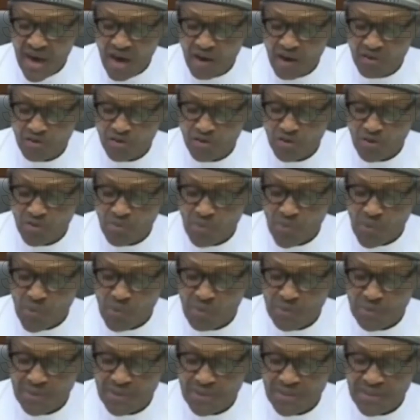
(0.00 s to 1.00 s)
out of
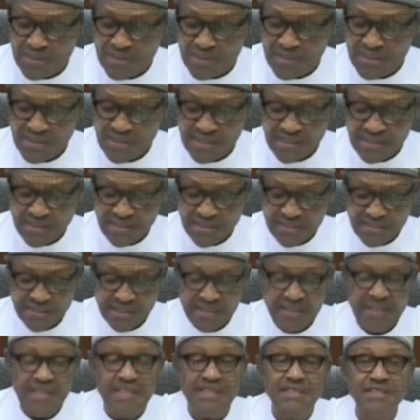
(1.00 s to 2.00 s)
poverty in
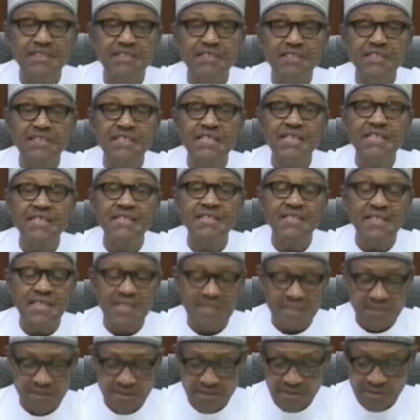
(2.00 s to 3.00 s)
the next 10
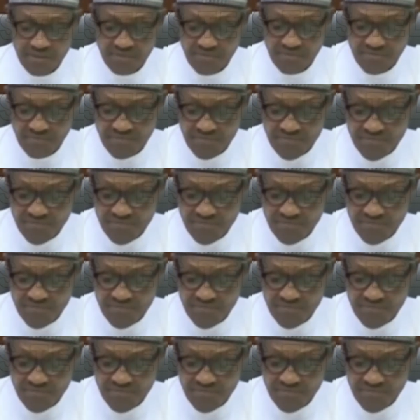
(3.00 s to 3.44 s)
years.